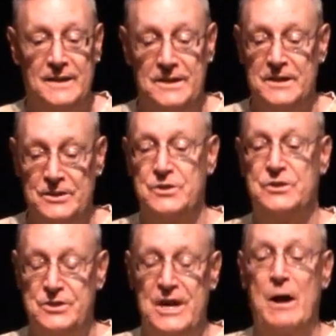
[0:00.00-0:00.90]
and the teacher
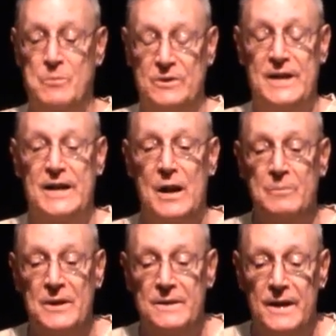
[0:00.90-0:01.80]
says, yeah, put that
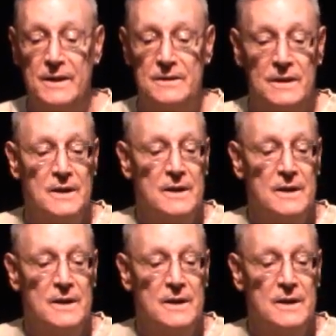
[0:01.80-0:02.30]
up, and then